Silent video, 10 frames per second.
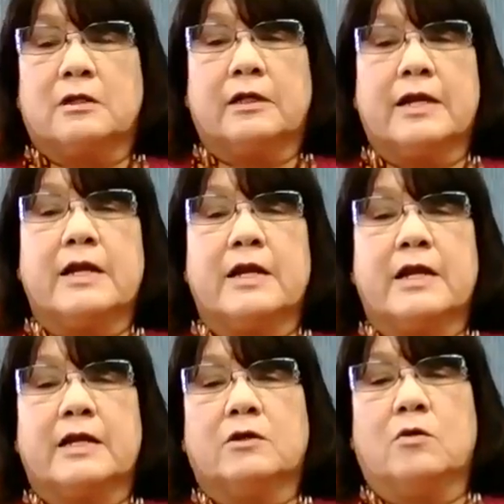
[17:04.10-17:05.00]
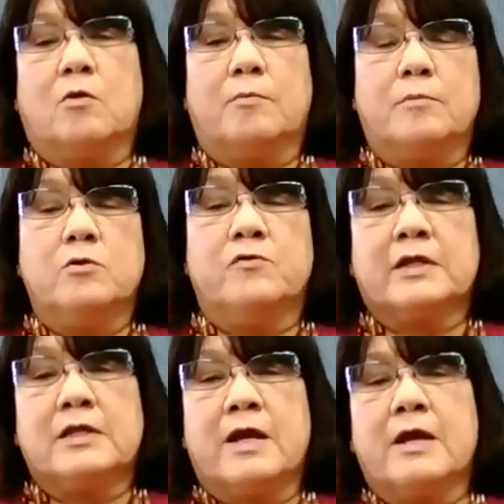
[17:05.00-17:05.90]
cleaning or
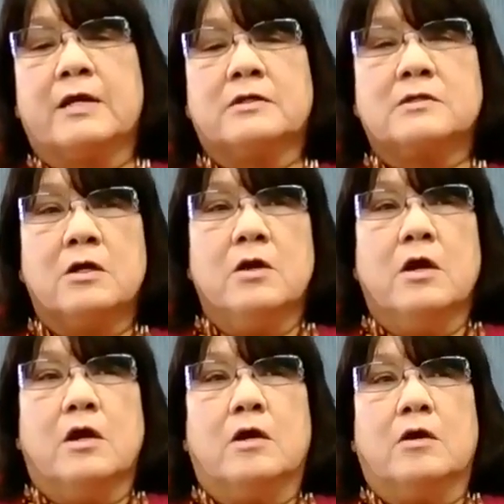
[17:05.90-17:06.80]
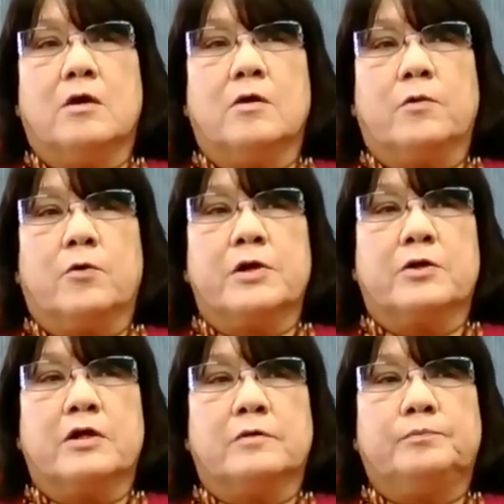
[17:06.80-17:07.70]
moving things, or you
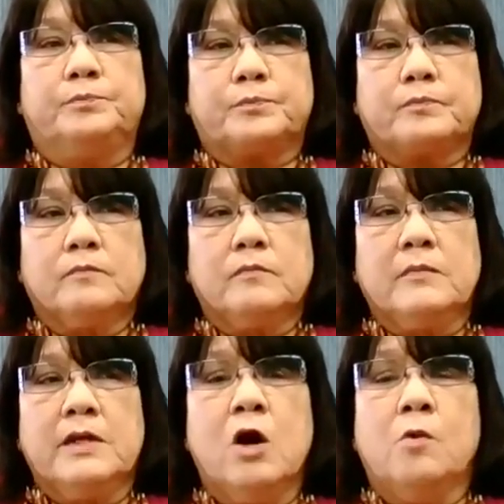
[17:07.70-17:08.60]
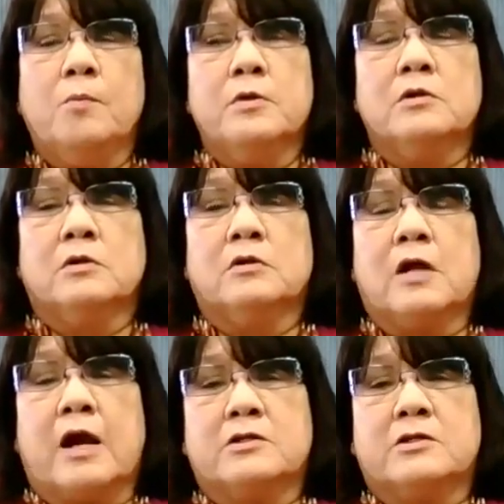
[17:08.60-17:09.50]
can help
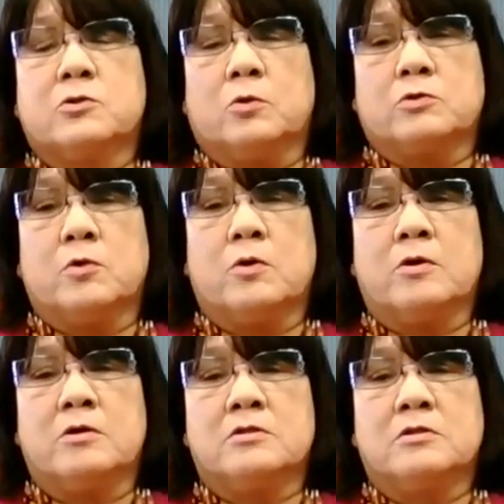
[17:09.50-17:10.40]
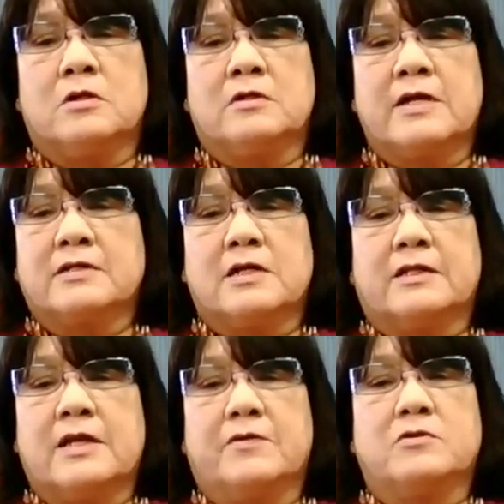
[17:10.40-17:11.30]
guide school tours, things
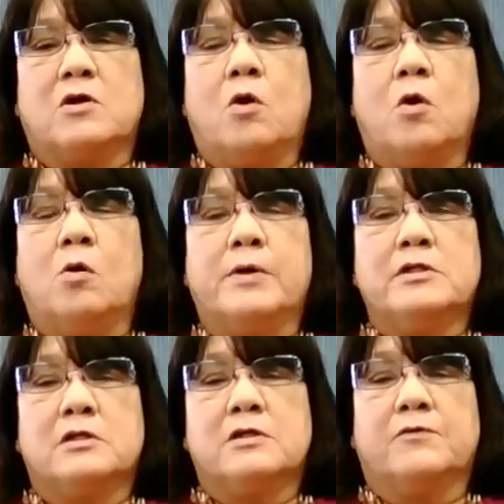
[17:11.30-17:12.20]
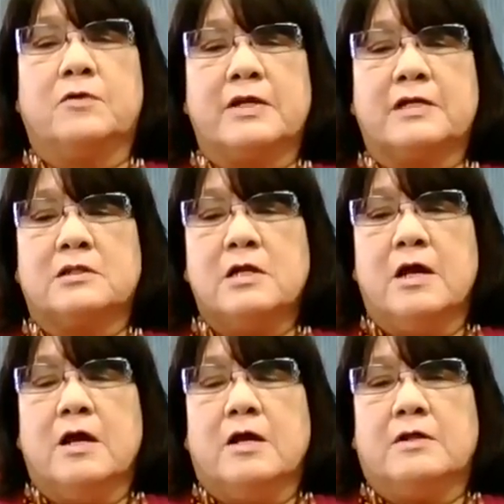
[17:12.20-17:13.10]
like that. There's a whole bunch of different things
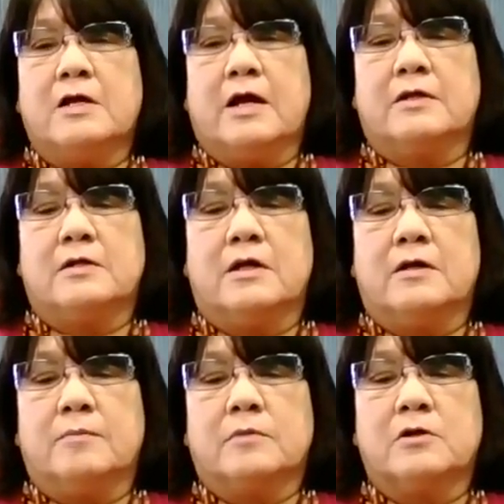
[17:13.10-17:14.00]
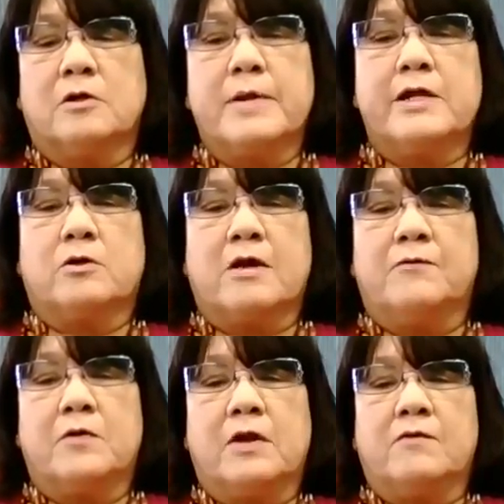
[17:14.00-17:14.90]
that could meet your
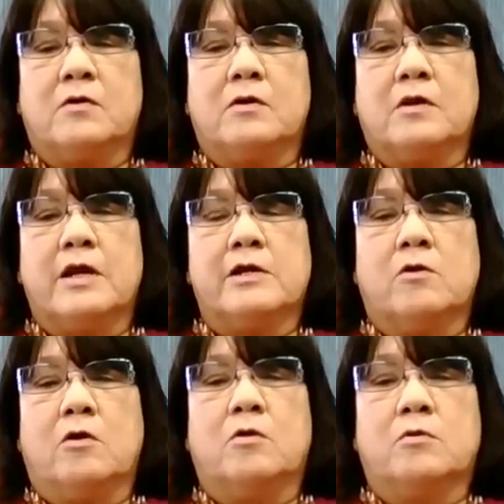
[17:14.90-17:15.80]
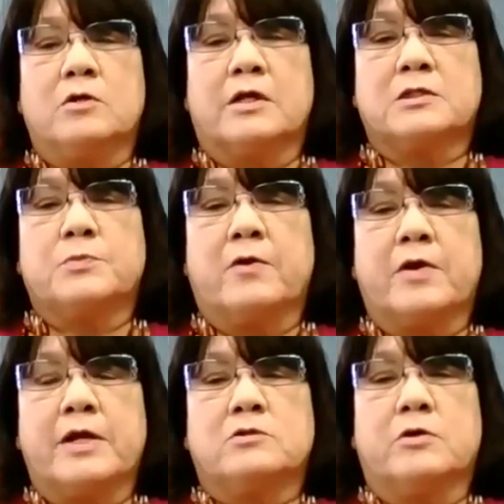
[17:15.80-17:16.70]
comfort level and your own
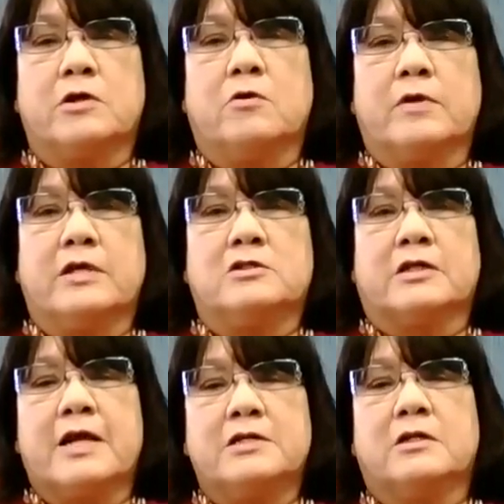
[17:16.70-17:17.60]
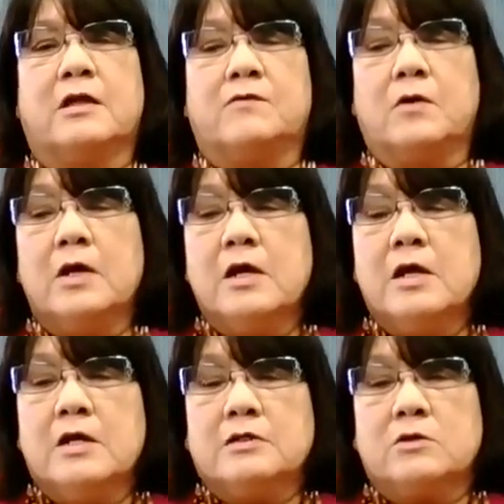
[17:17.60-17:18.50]
experience or your own education level.
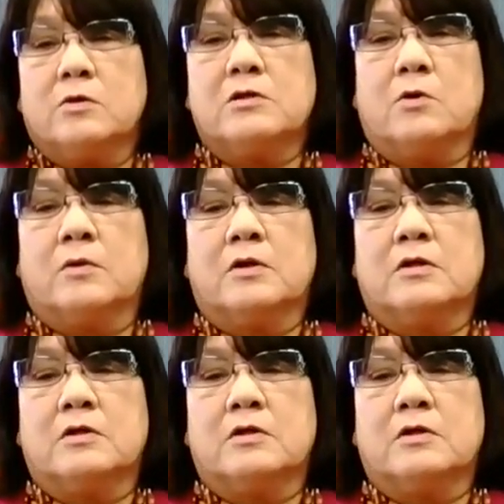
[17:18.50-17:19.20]
So don't